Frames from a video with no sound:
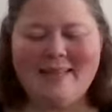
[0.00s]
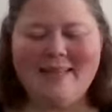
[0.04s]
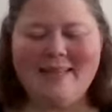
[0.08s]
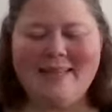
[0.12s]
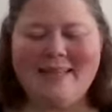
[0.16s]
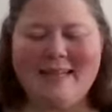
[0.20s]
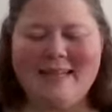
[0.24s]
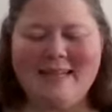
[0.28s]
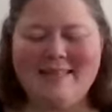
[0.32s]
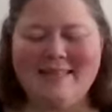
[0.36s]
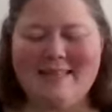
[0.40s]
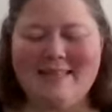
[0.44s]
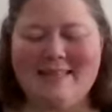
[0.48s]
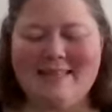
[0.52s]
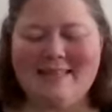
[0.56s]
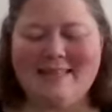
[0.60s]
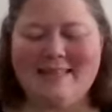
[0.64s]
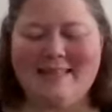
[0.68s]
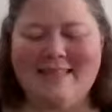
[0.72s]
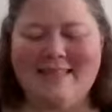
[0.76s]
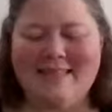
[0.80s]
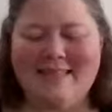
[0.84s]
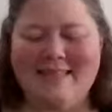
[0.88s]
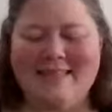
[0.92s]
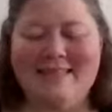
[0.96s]
today's
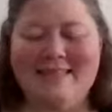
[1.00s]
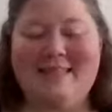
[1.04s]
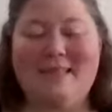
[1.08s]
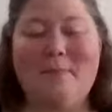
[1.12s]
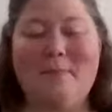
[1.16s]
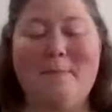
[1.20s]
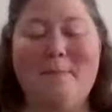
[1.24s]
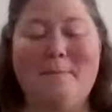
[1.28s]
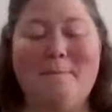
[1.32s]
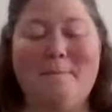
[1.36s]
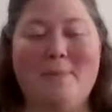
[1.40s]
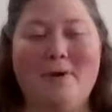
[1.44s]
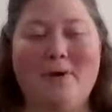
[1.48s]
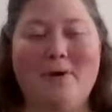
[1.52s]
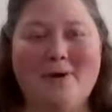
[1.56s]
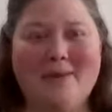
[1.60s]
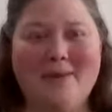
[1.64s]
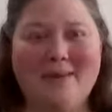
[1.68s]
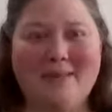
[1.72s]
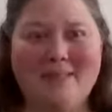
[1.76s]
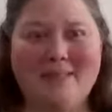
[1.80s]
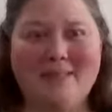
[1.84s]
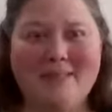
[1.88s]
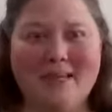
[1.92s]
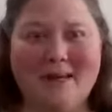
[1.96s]
lesson is Mark
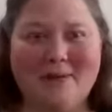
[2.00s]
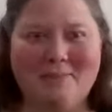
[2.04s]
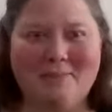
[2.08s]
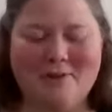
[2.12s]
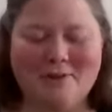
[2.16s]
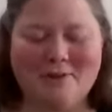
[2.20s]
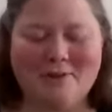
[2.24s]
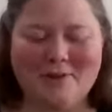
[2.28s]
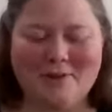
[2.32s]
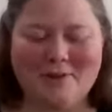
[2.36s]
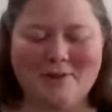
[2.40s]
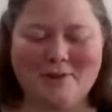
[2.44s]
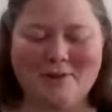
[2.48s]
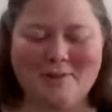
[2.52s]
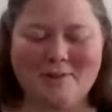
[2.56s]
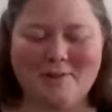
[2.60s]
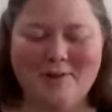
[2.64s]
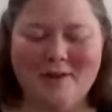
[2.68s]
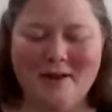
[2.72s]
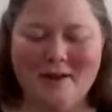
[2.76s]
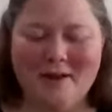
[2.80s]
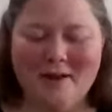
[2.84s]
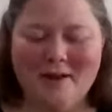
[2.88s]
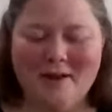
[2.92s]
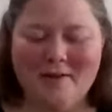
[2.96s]
chapter 2,
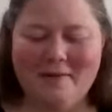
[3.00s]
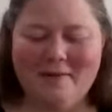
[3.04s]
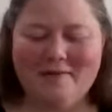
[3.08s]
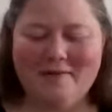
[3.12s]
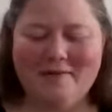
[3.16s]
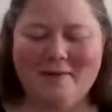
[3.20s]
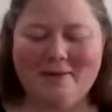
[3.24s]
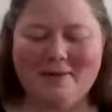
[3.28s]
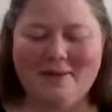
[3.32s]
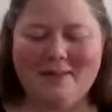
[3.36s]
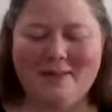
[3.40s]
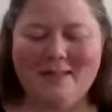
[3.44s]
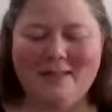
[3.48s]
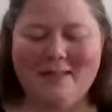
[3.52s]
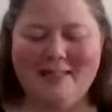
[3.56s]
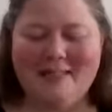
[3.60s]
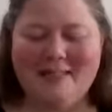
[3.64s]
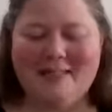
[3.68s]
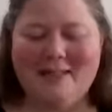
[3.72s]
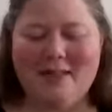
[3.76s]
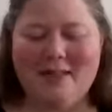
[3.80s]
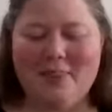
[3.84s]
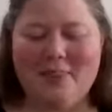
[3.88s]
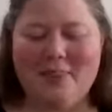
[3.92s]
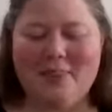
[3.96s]

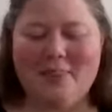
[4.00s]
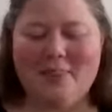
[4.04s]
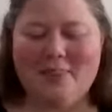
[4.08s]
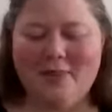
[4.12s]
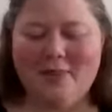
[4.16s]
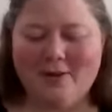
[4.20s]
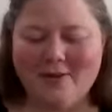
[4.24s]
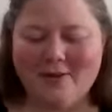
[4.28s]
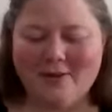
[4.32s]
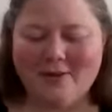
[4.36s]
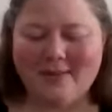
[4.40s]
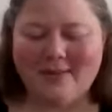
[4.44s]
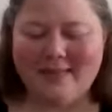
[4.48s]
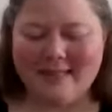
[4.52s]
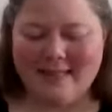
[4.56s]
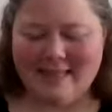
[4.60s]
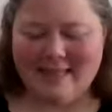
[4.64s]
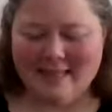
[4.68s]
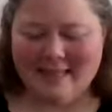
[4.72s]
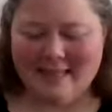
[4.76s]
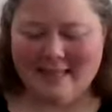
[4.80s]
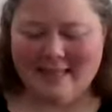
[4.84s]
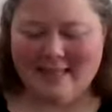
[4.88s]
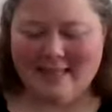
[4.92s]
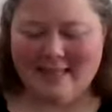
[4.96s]
verses
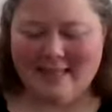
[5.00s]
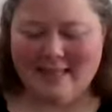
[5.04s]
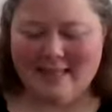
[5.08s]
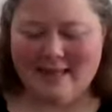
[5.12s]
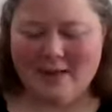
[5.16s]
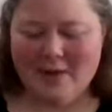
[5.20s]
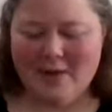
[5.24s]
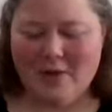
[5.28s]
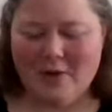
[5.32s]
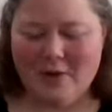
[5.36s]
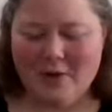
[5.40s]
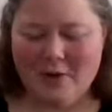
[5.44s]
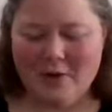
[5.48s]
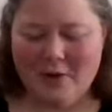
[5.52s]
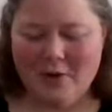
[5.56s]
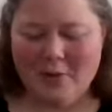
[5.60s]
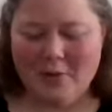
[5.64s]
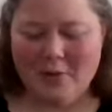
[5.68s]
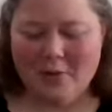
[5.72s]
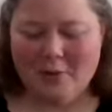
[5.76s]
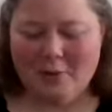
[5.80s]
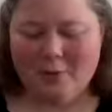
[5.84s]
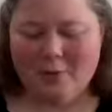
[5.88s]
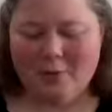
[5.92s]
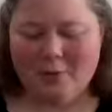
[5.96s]
13
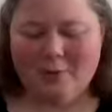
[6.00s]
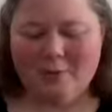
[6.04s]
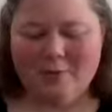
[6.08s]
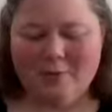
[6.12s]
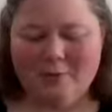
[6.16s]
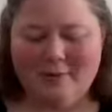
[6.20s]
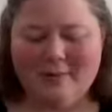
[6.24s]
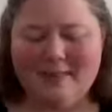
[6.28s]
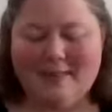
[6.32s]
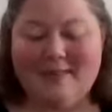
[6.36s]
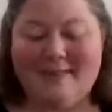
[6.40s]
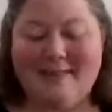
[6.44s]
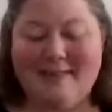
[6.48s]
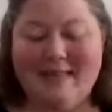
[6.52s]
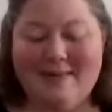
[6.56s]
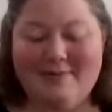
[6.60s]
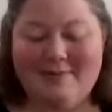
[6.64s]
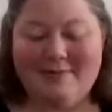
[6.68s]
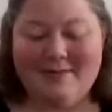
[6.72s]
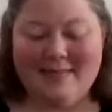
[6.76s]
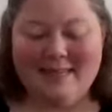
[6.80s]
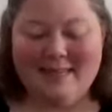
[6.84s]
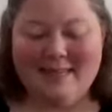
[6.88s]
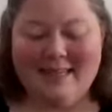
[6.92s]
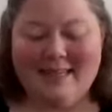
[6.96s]
through
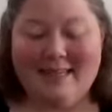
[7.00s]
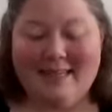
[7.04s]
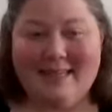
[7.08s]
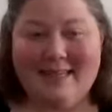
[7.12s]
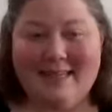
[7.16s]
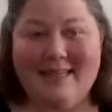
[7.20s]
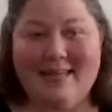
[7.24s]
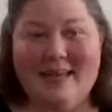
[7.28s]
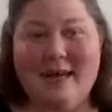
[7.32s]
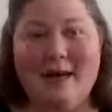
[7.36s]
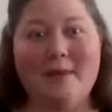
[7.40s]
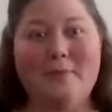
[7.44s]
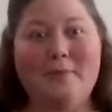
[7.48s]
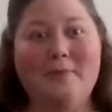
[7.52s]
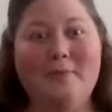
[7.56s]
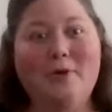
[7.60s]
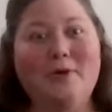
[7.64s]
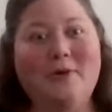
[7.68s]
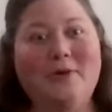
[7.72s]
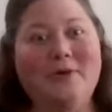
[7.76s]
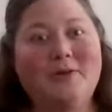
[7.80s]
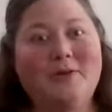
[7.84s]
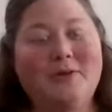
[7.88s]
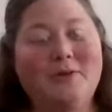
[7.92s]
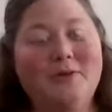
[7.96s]
17. And I'm
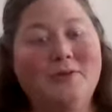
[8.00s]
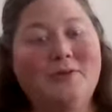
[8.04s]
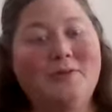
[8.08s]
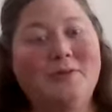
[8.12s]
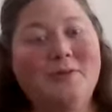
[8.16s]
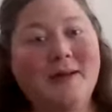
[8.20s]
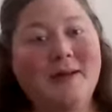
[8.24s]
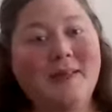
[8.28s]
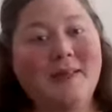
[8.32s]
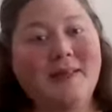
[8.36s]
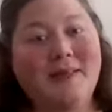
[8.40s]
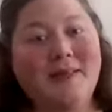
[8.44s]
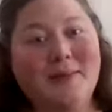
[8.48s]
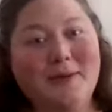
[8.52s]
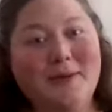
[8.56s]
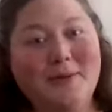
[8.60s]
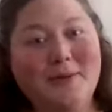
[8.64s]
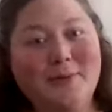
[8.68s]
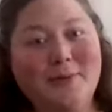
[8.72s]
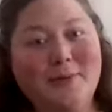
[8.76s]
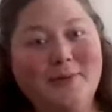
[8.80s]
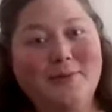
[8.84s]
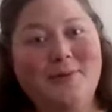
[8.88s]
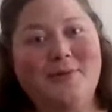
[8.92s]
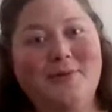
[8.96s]
going to read
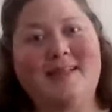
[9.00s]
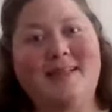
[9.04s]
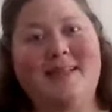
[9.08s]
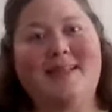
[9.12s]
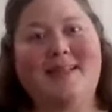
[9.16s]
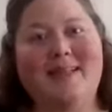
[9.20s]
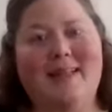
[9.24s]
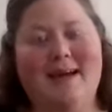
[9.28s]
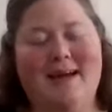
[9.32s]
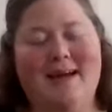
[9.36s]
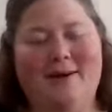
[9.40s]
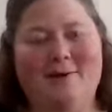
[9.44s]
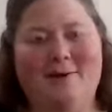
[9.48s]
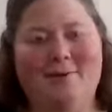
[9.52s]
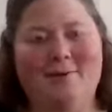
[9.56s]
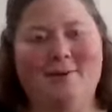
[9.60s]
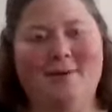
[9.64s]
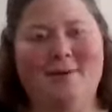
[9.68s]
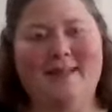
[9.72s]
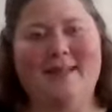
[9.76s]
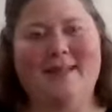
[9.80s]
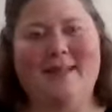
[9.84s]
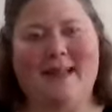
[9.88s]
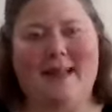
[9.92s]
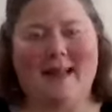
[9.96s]
those aloud
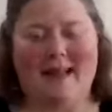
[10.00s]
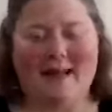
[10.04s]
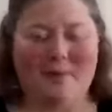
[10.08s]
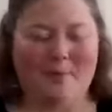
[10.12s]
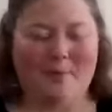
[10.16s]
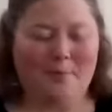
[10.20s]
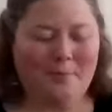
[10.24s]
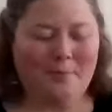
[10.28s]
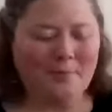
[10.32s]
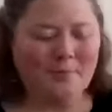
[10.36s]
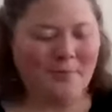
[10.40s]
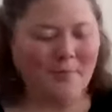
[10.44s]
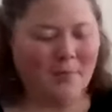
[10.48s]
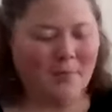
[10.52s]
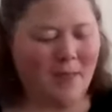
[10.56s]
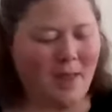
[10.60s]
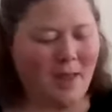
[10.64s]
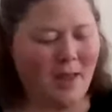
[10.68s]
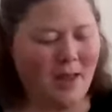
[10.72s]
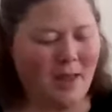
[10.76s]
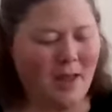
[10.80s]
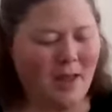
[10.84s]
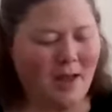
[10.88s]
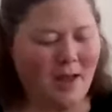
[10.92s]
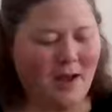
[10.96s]
now.
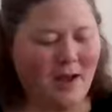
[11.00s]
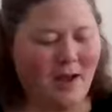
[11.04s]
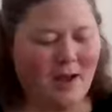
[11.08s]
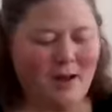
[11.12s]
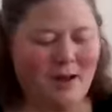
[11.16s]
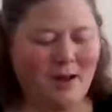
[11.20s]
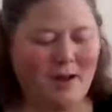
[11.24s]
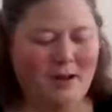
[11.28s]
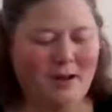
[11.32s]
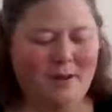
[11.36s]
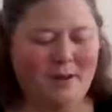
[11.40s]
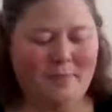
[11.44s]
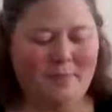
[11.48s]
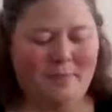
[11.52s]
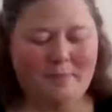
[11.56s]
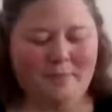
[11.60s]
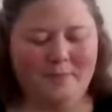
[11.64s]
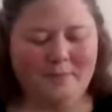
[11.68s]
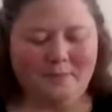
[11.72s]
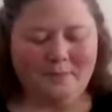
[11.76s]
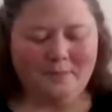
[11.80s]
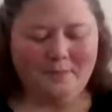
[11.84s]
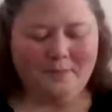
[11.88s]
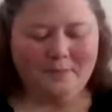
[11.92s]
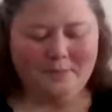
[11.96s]
All
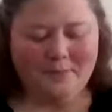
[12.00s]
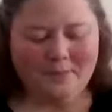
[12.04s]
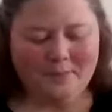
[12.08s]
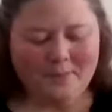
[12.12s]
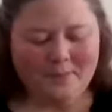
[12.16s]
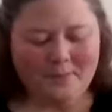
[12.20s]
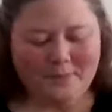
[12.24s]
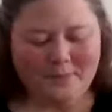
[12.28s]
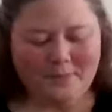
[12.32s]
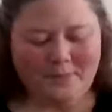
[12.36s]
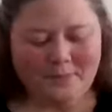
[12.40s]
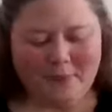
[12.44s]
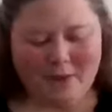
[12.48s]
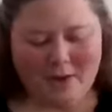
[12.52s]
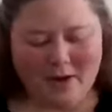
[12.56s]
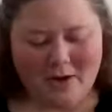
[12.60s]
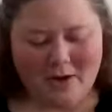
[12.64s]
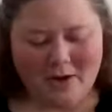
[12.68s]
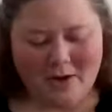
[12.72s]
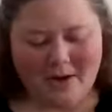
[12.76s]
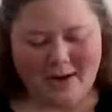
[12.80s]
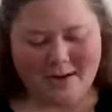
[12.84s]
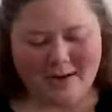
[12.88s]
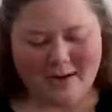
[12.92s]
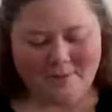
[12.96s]

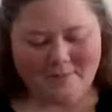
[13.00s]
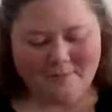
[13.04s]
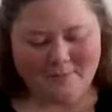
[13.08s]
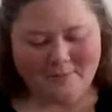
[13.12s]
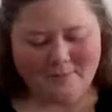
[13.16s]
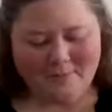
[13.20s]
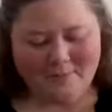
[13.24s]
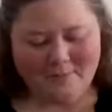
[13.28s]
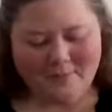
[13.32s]
right.